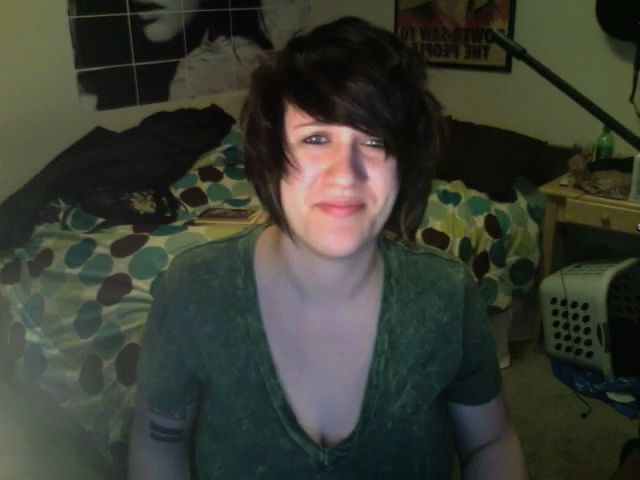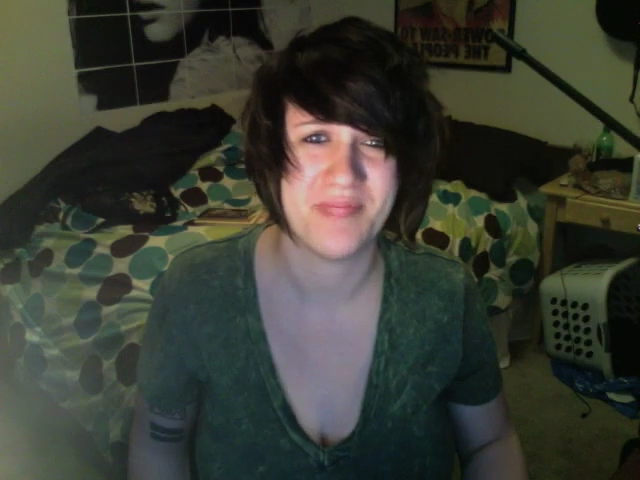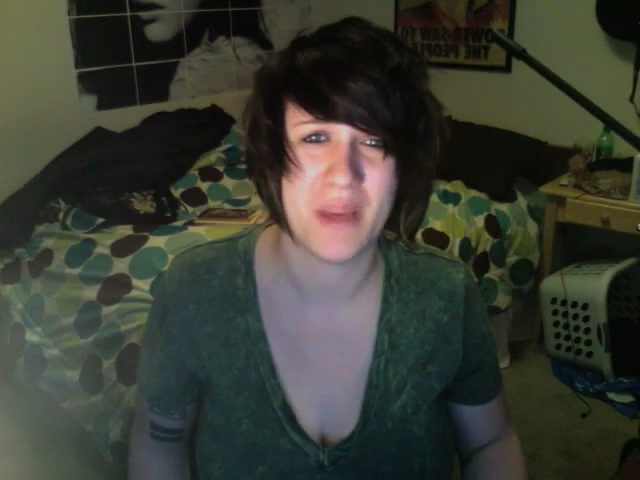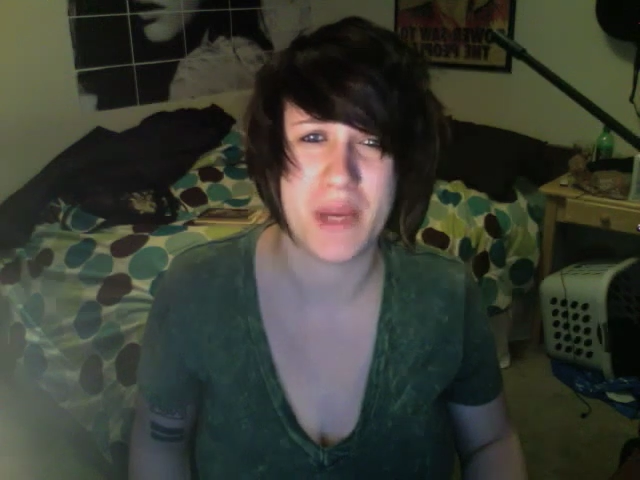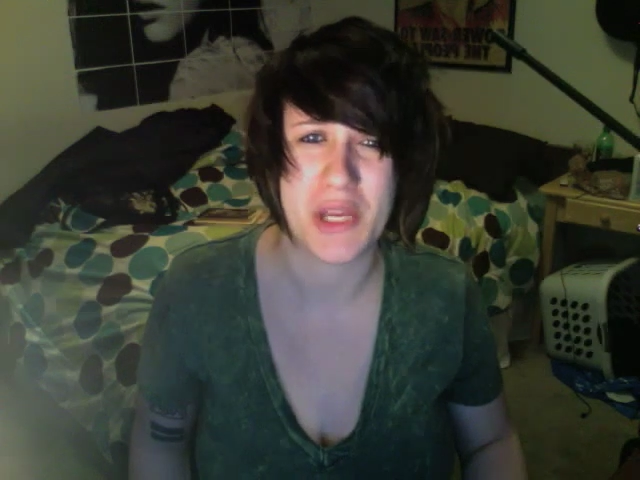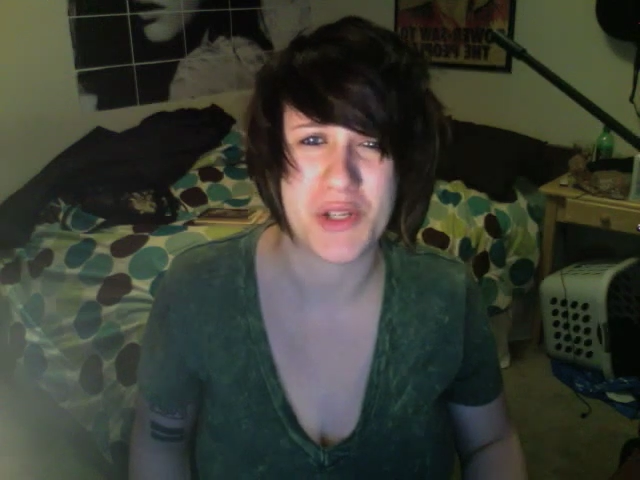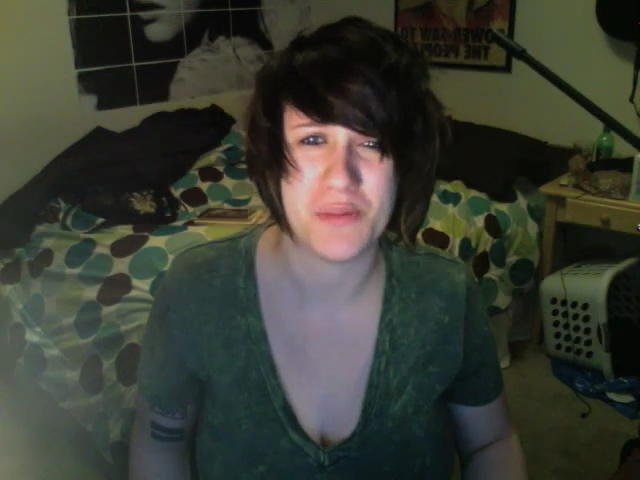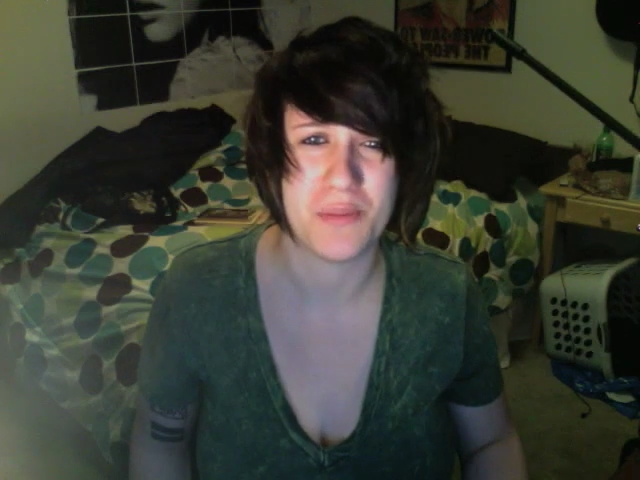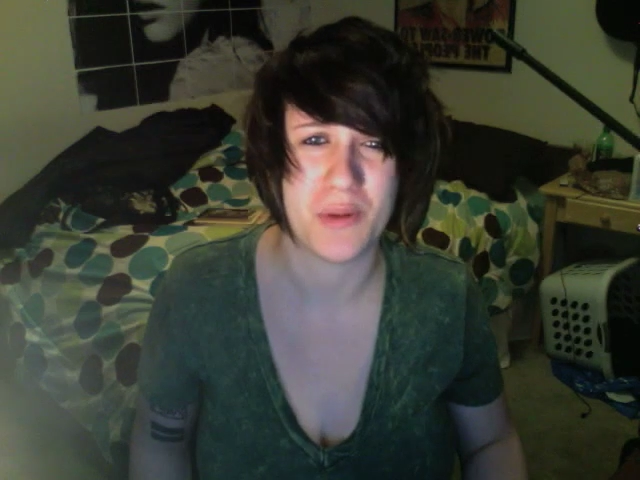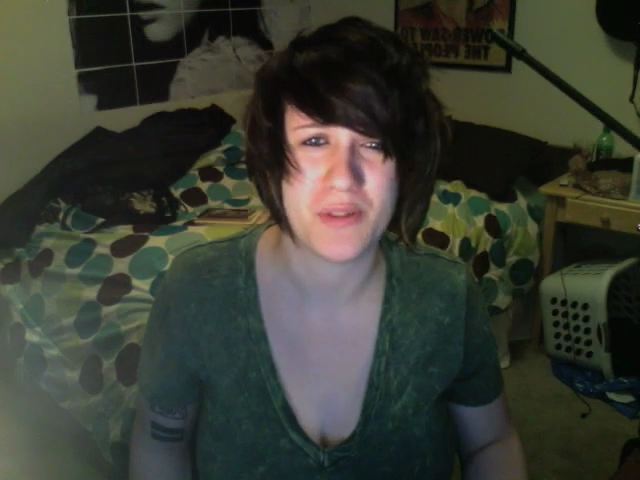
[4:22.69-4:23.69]
Maybe I
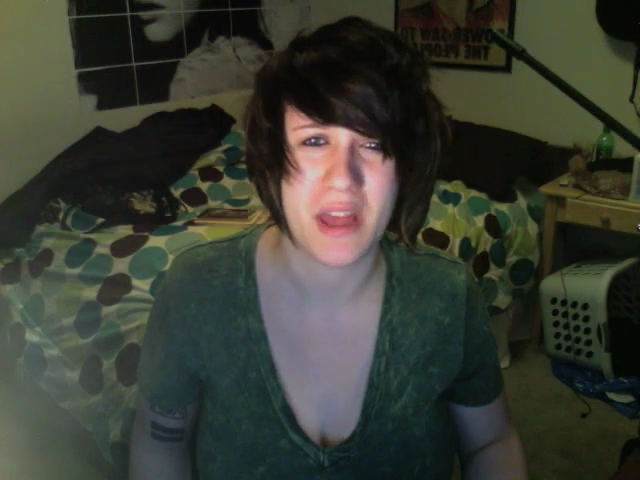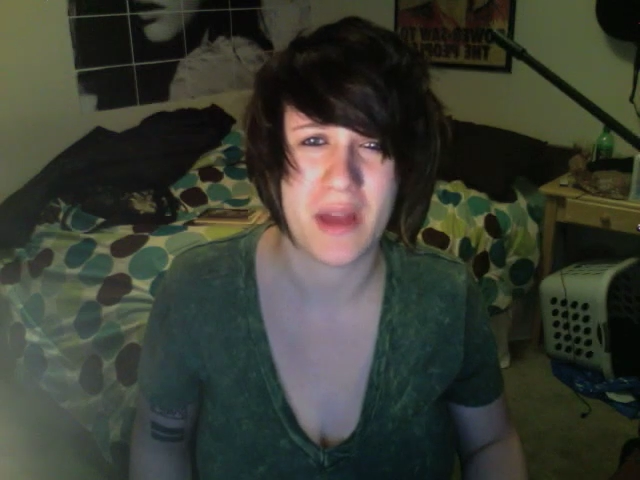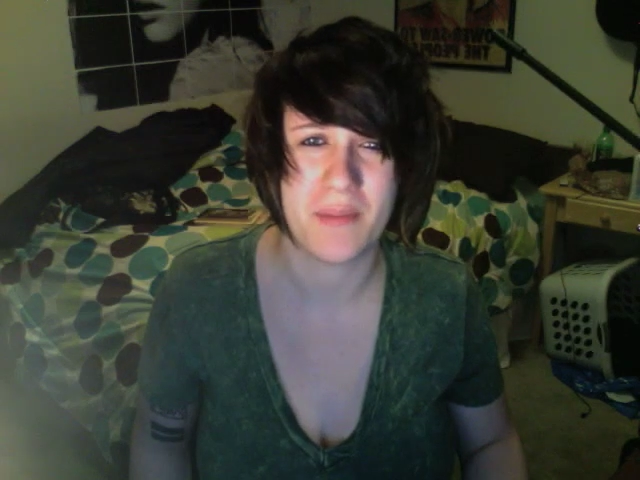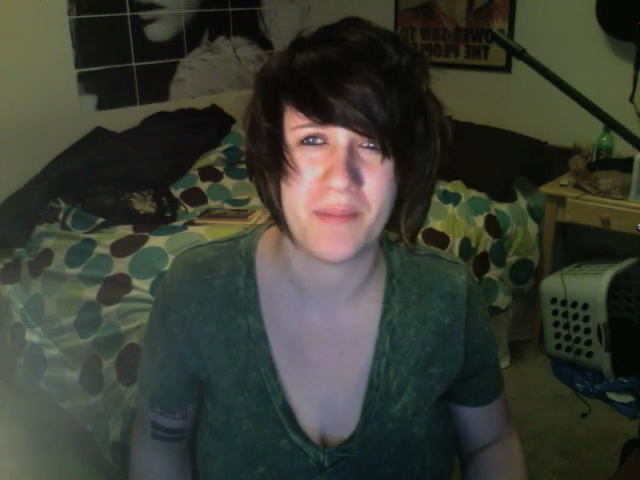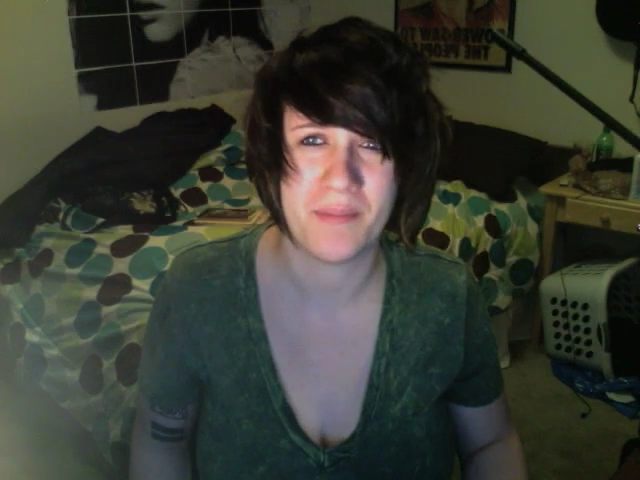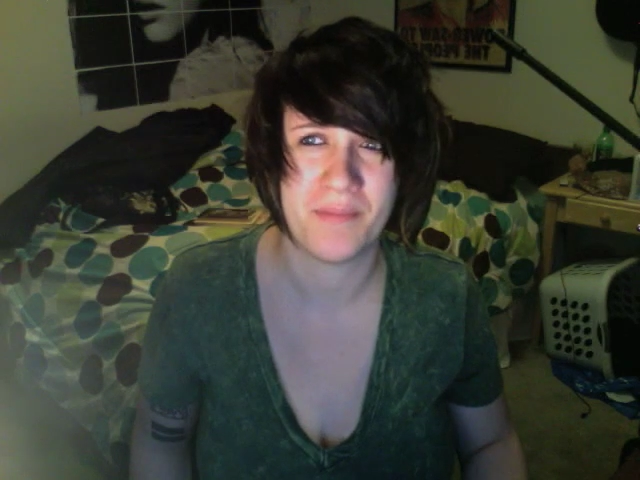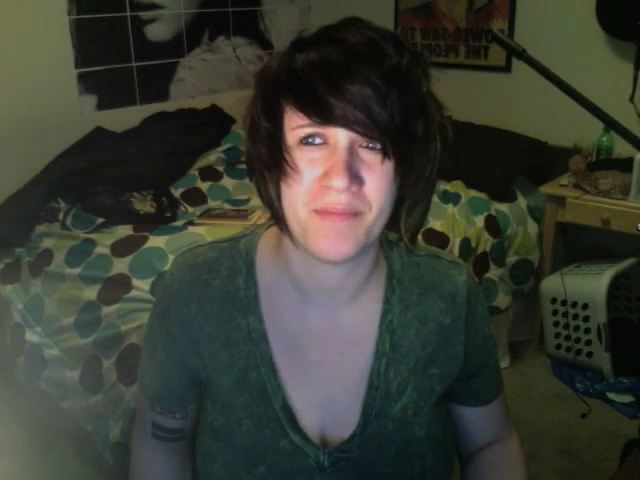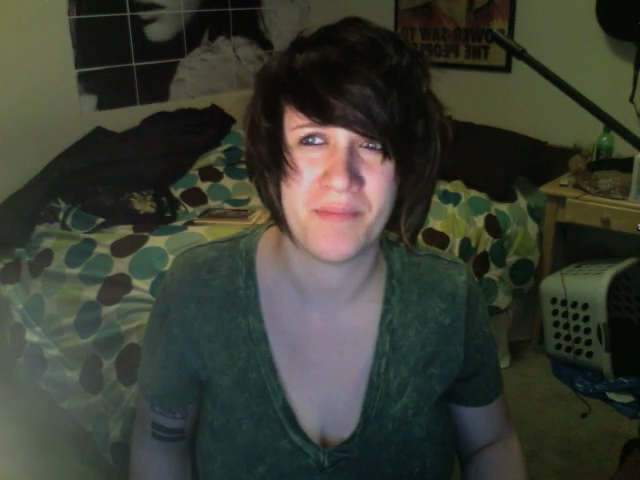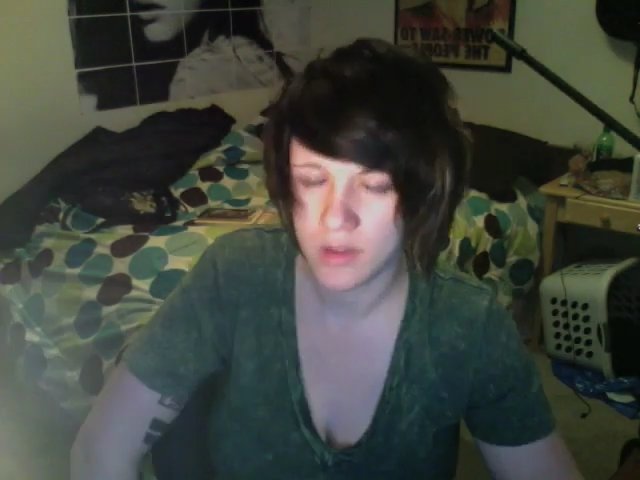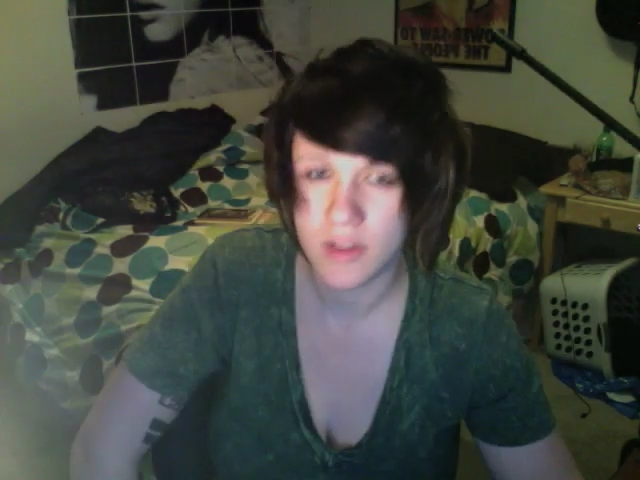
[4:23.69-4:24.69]
shouldn't post that.
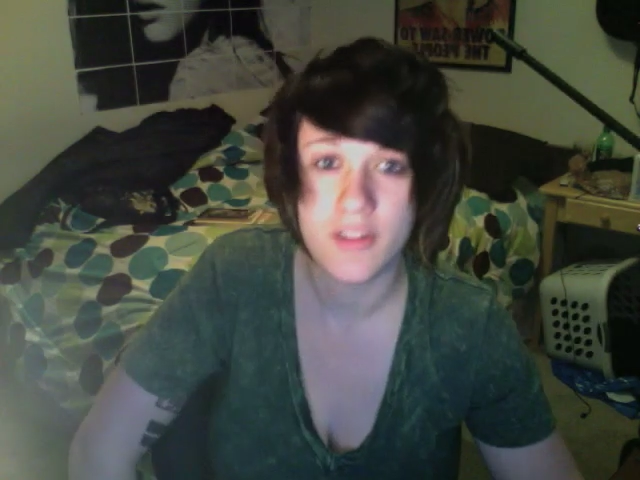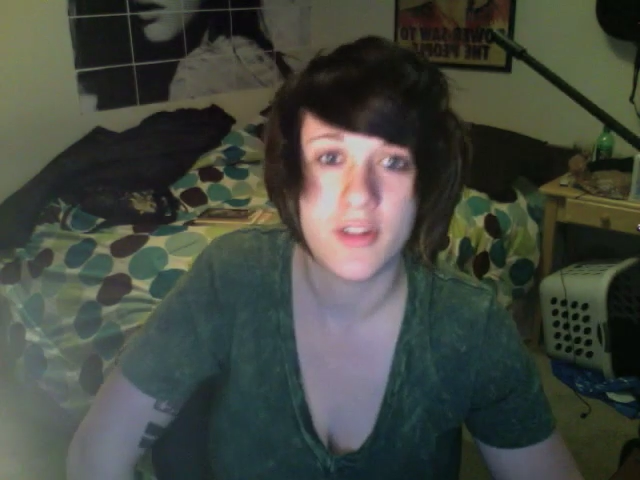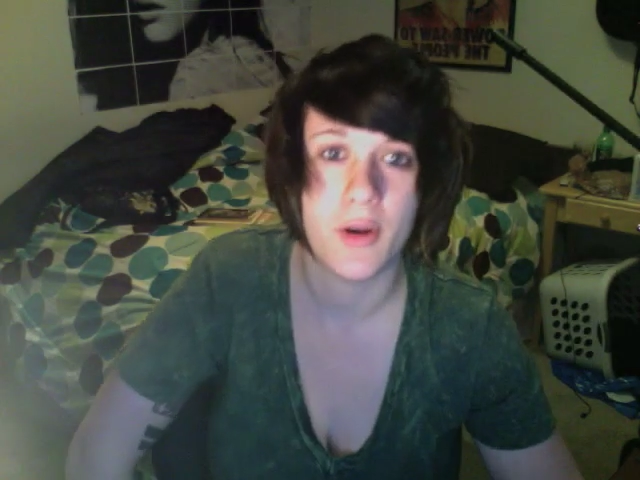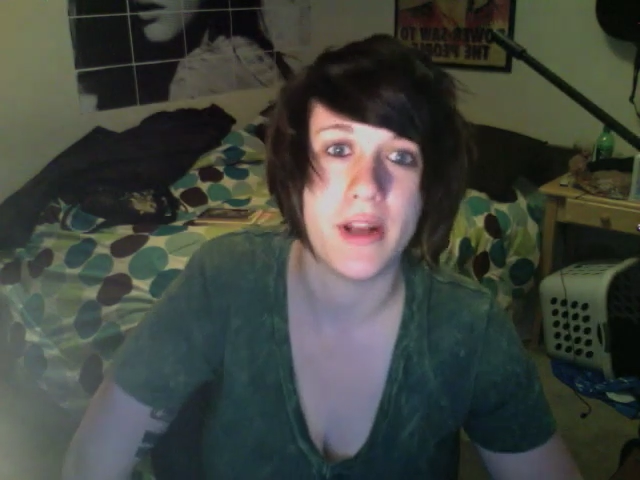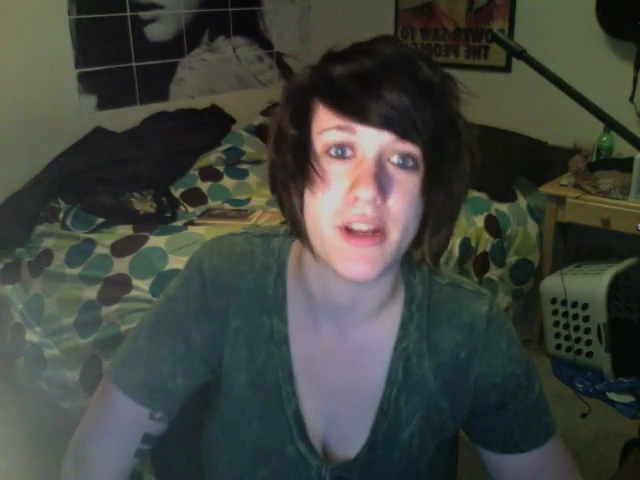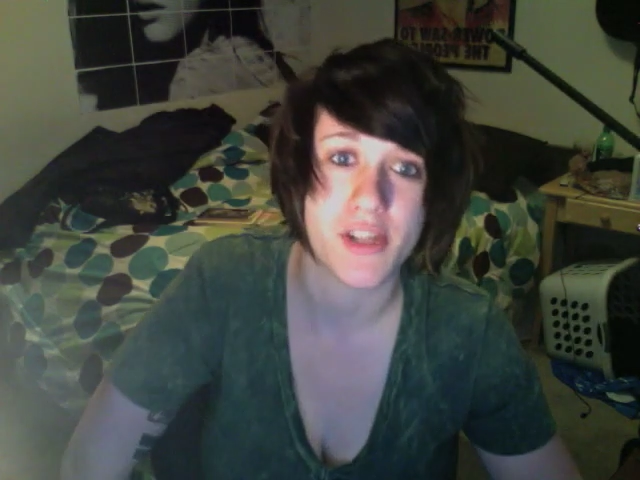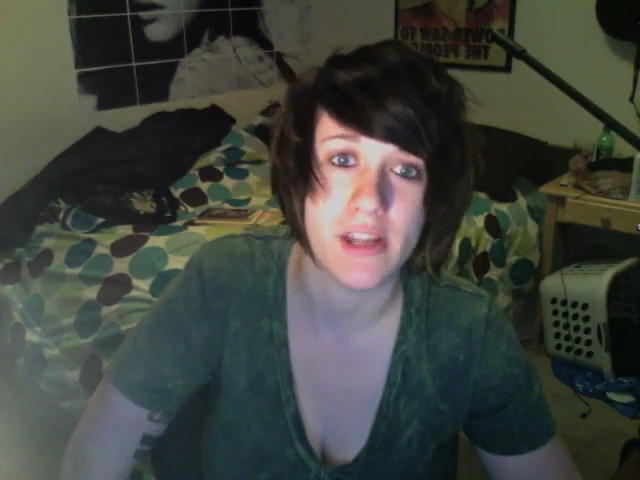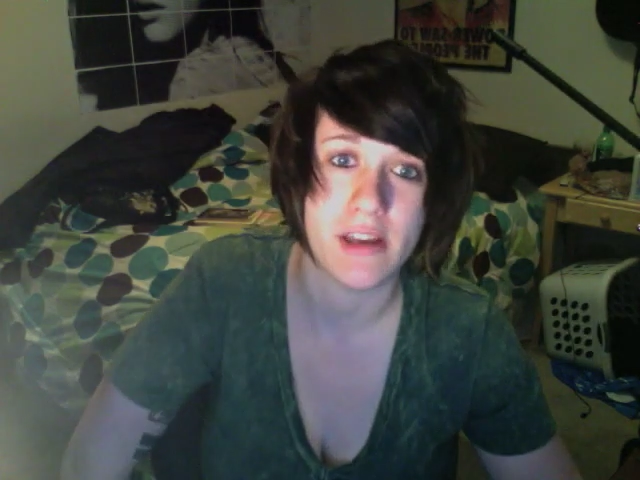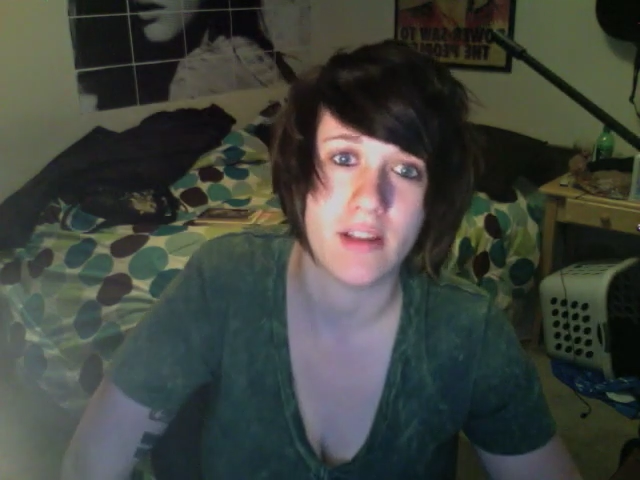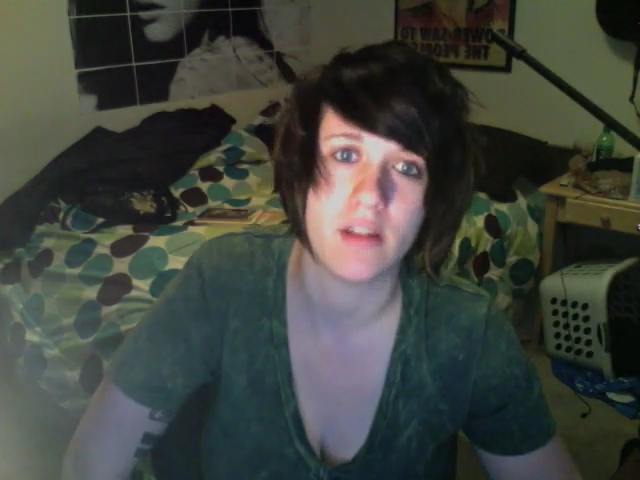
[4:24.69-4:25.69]
Zooey
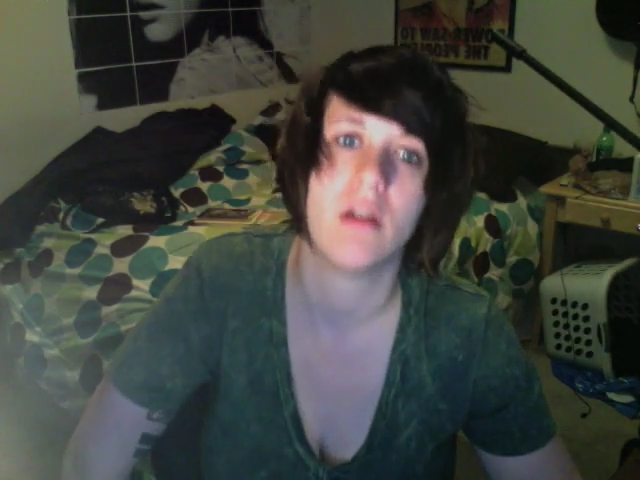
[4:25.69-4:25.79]
Deschanel.